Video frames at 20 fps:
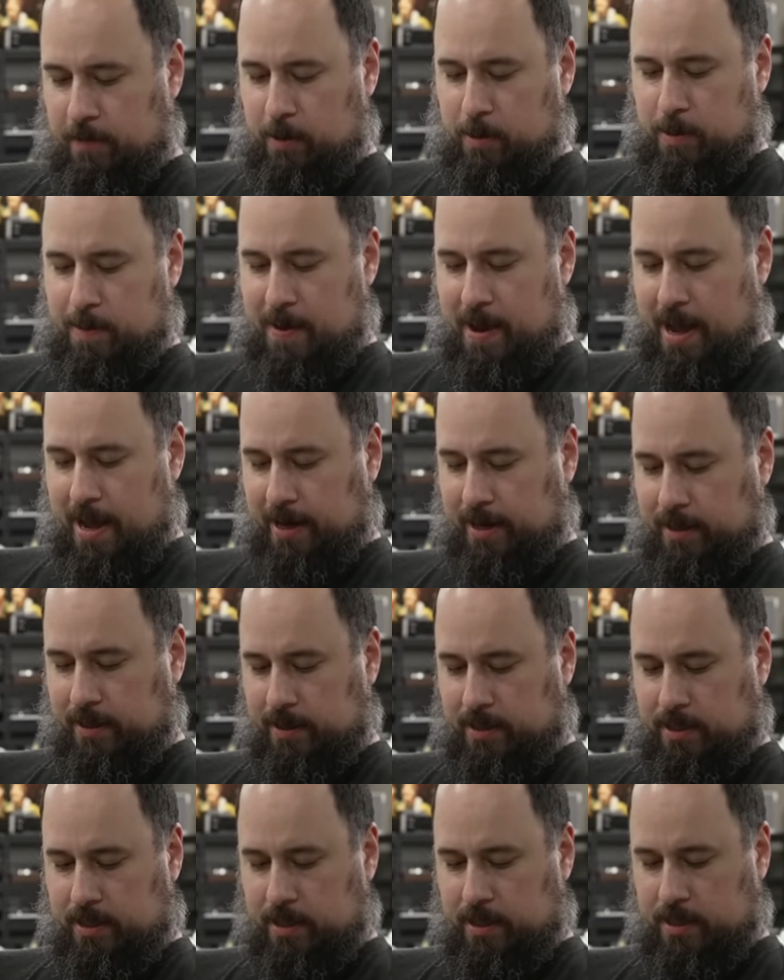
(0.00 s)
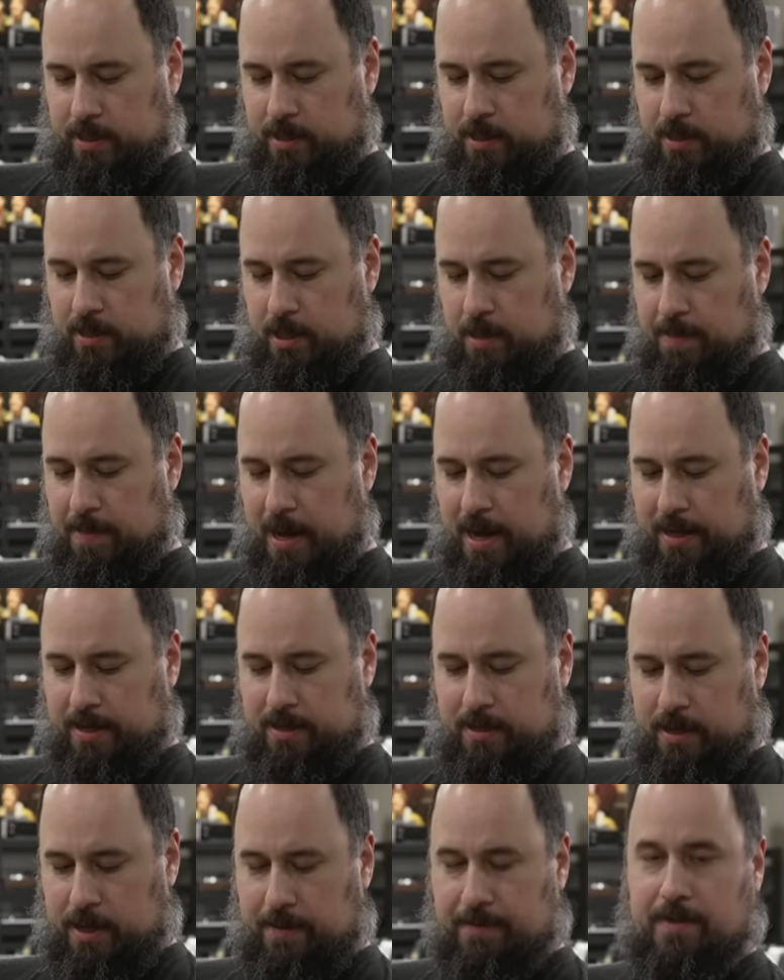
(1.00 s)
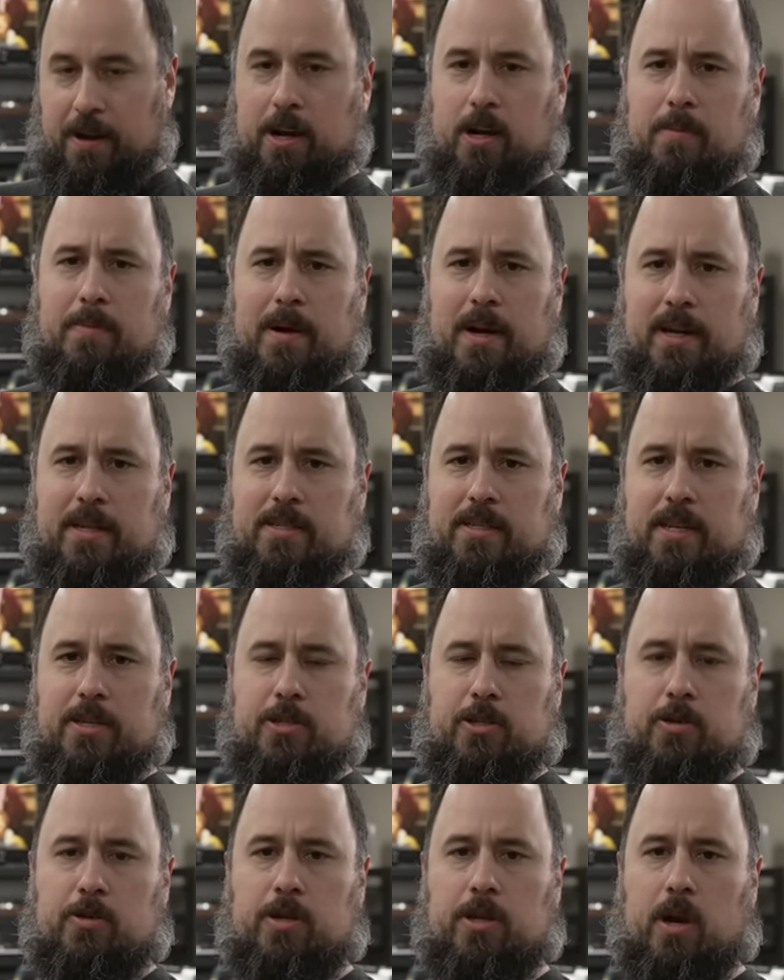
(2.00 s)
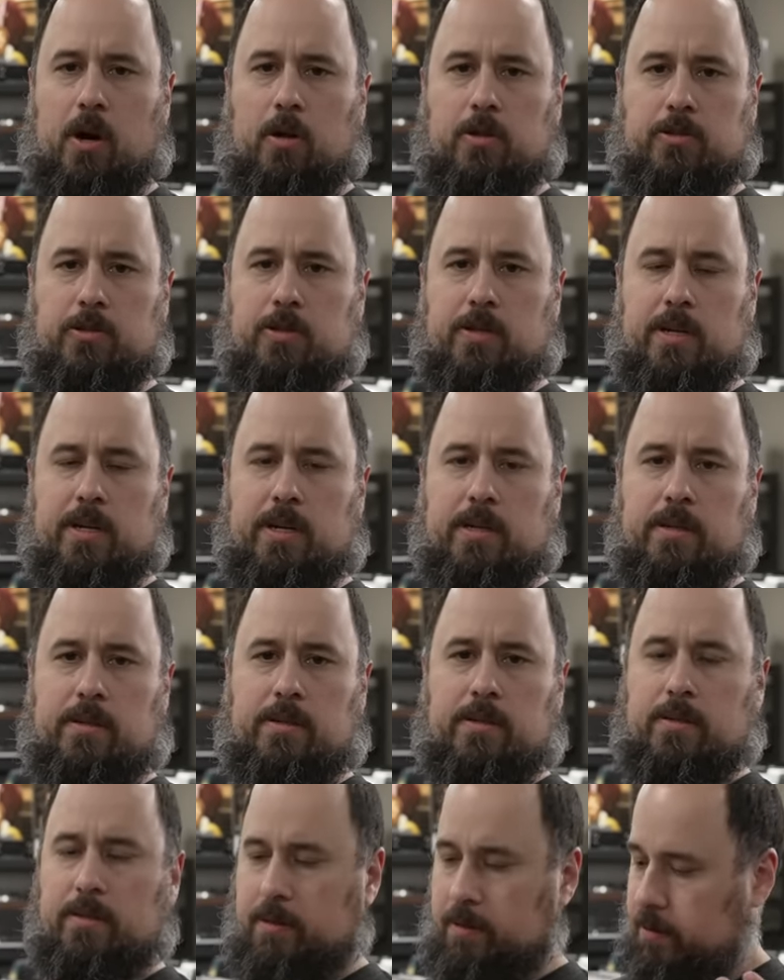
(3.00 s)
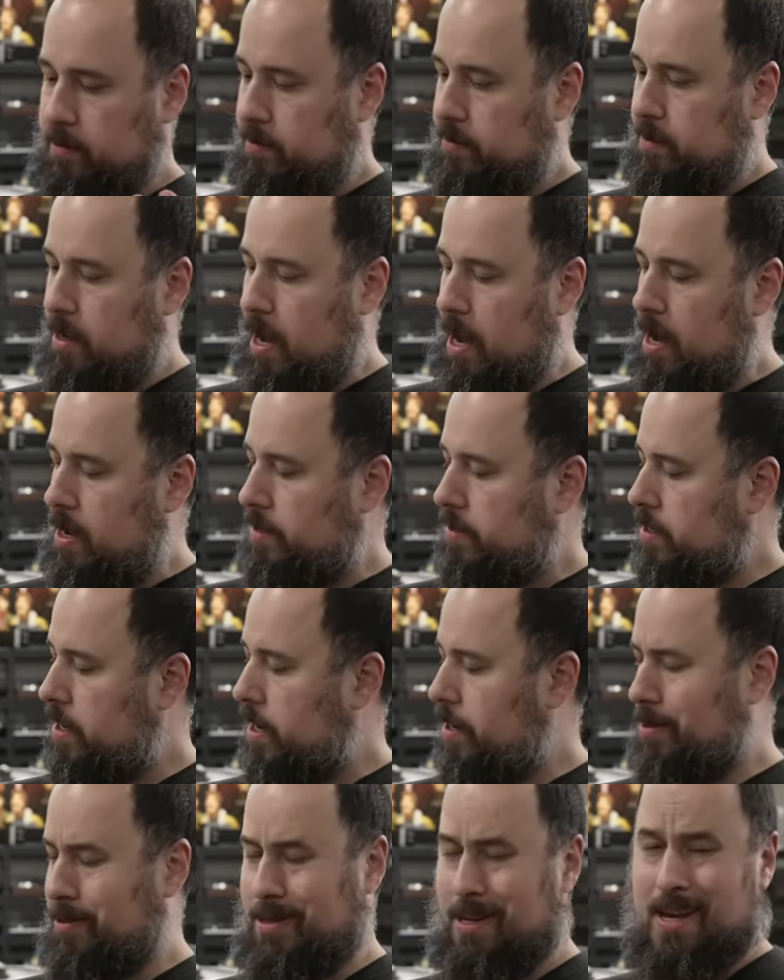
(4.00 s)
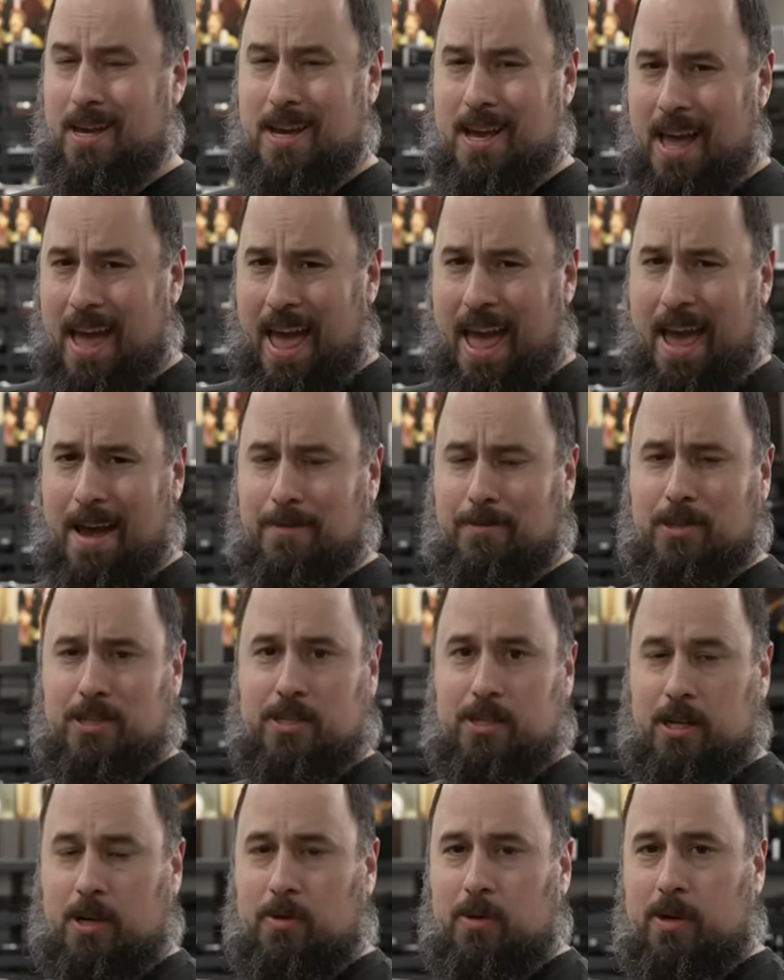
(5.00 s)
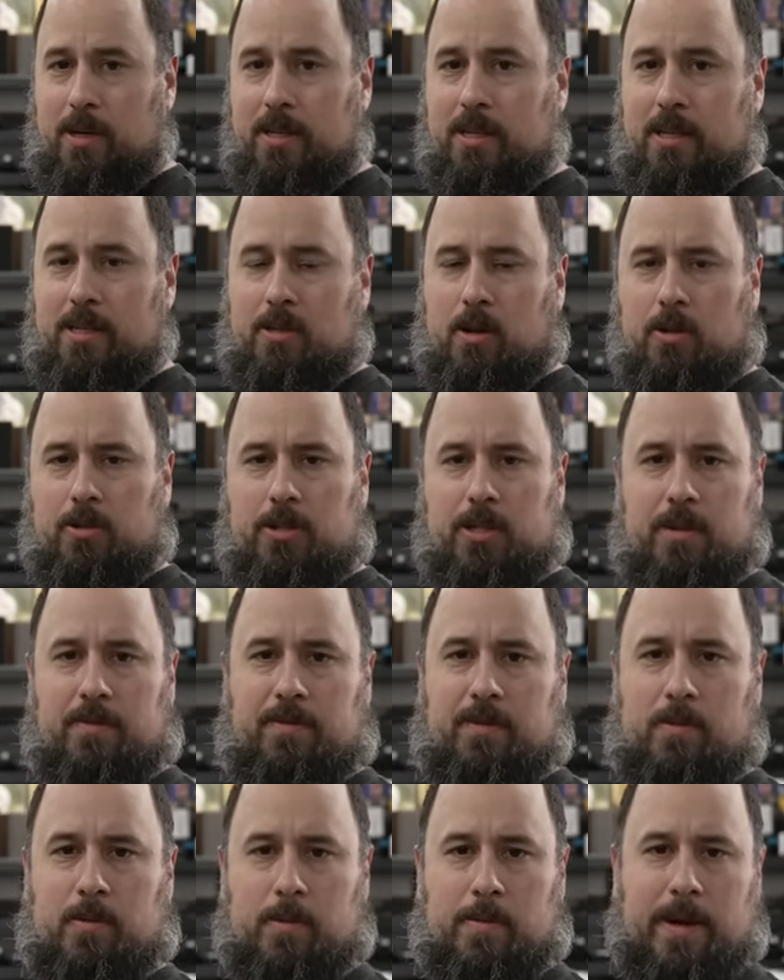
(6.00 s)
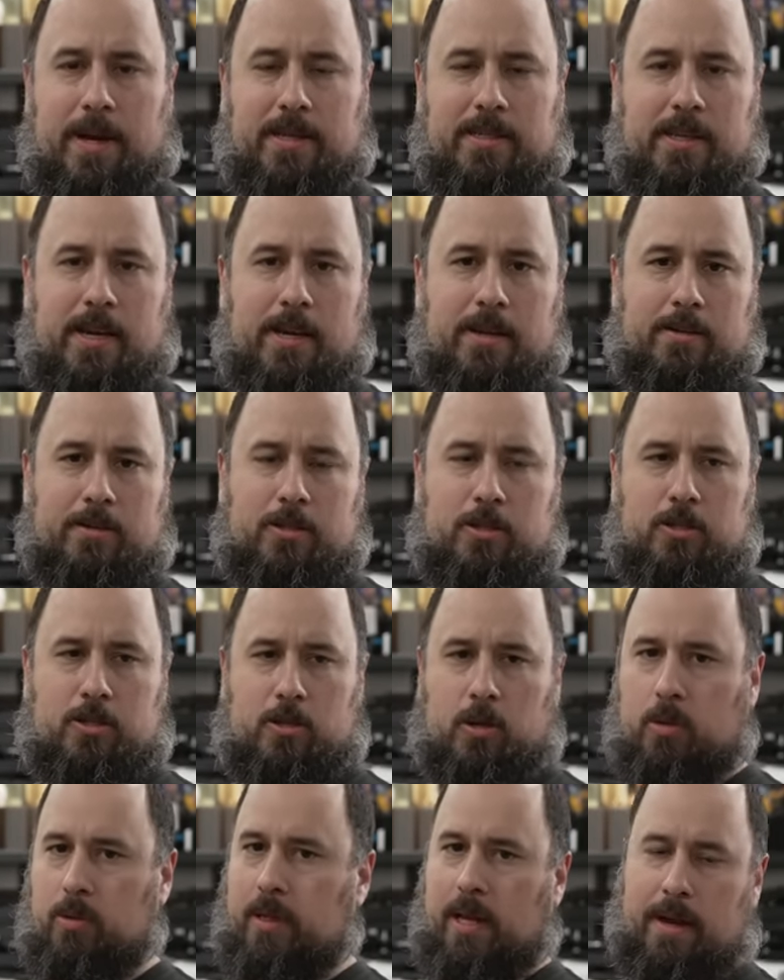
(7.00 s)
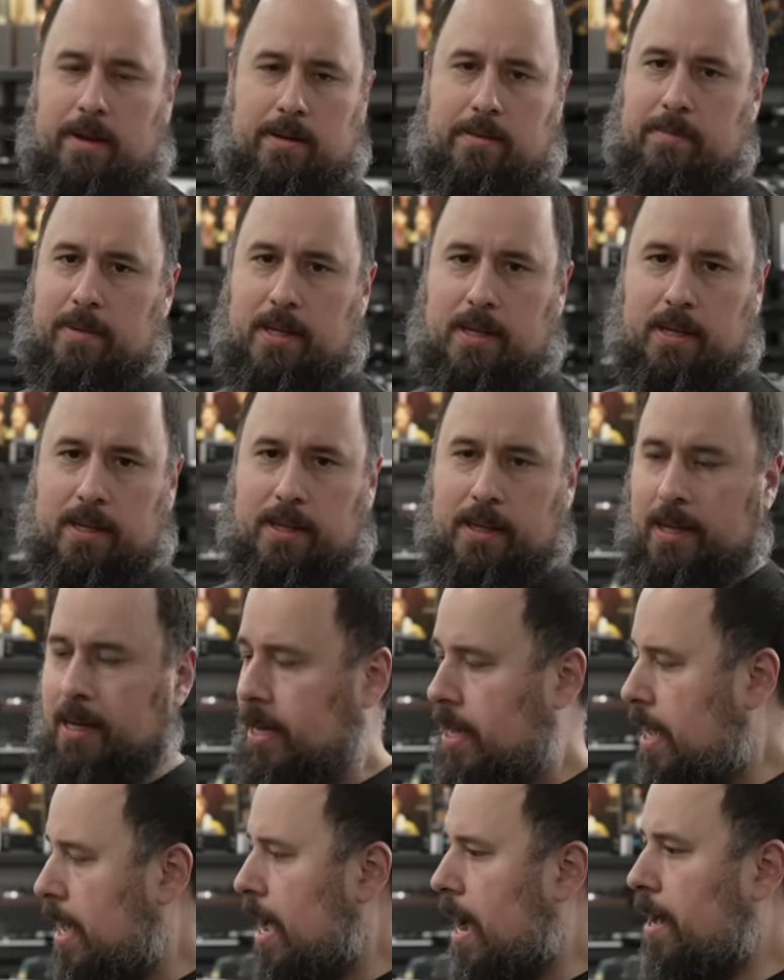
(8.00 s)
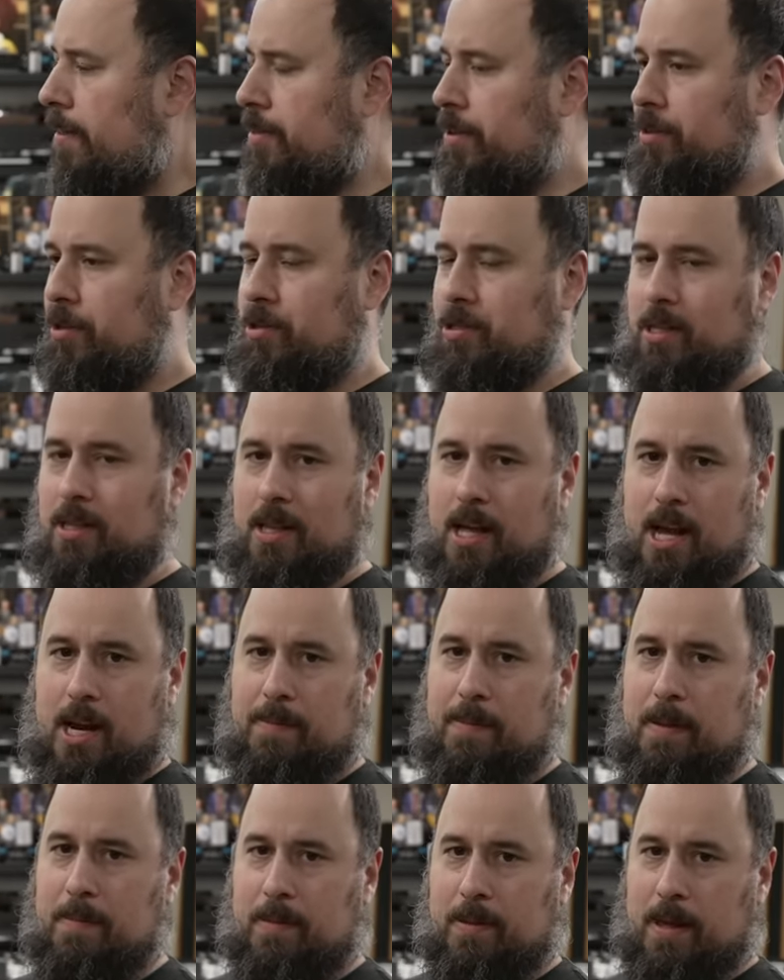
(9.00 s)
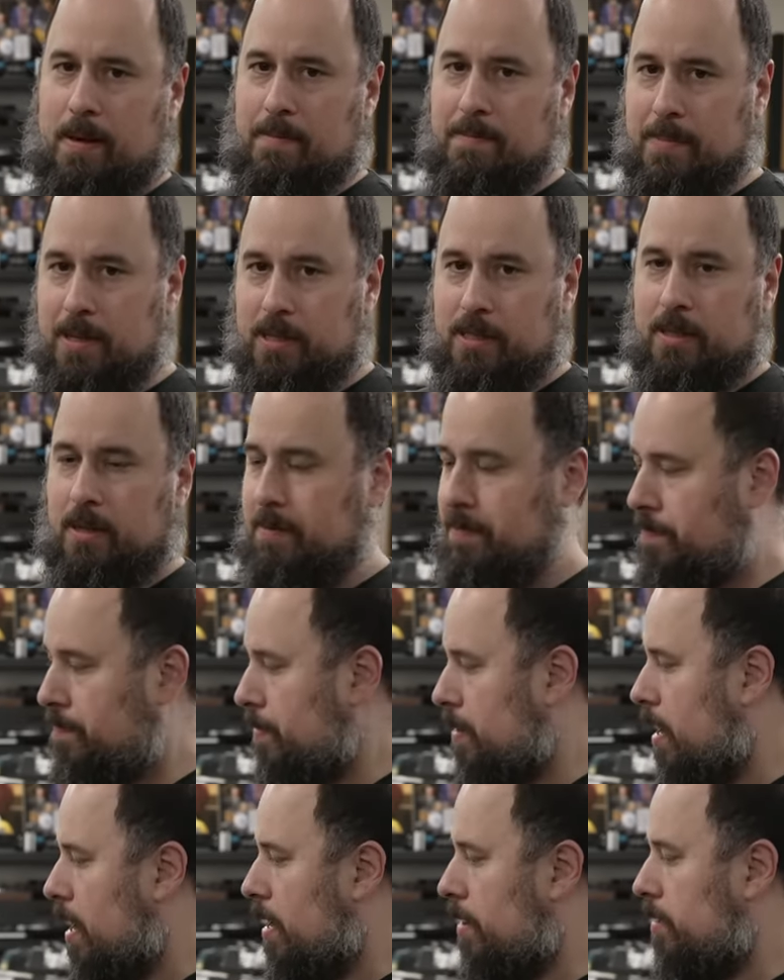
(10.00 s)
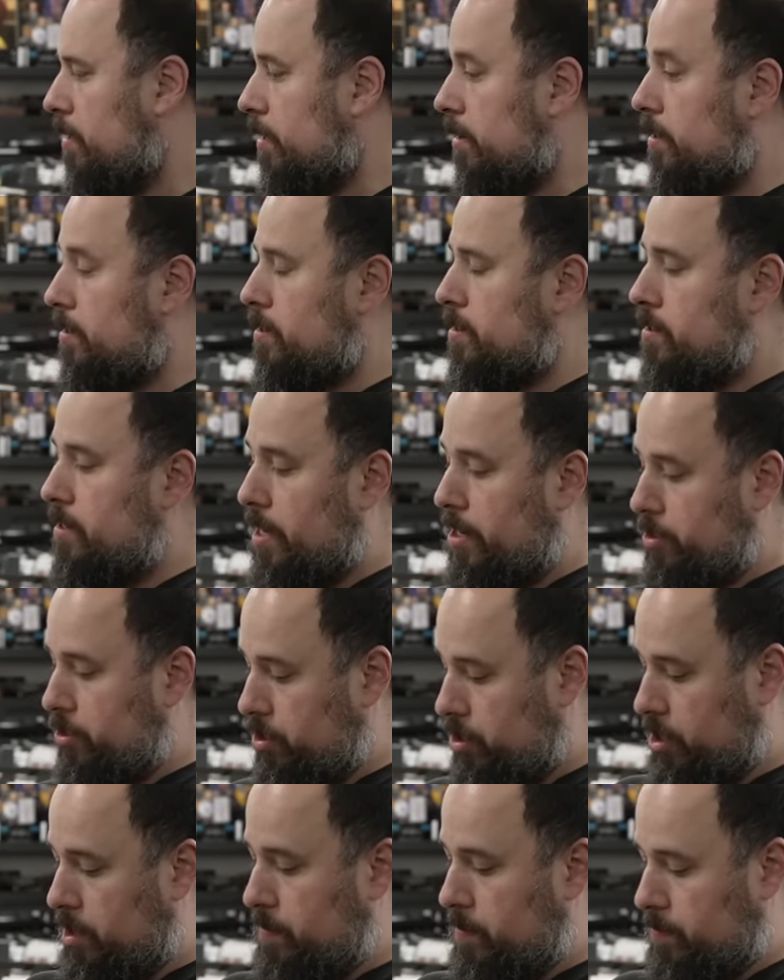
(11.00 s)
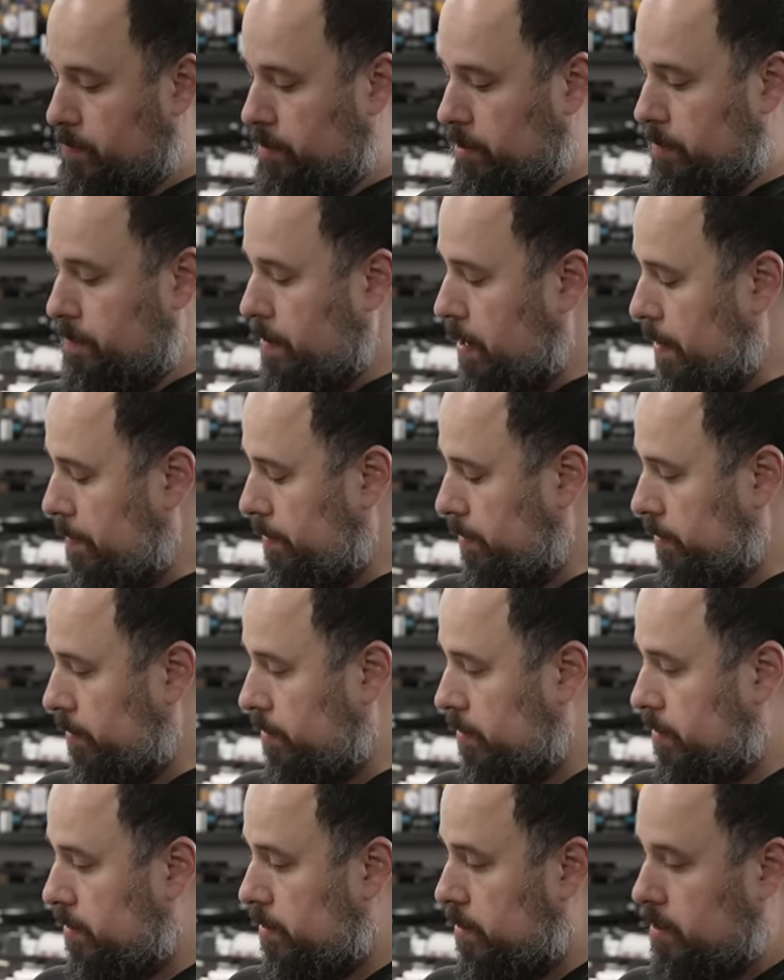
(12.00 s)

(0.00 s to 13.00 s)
Fleetwood Mac. Let's see. This is the box set, vinyl box set to the alternate uh, titles. Every single one of these alternate Fleetwood Mac titles sold out immediately. I think there's a lot of people that missed them. I think this is actually going to be really popular.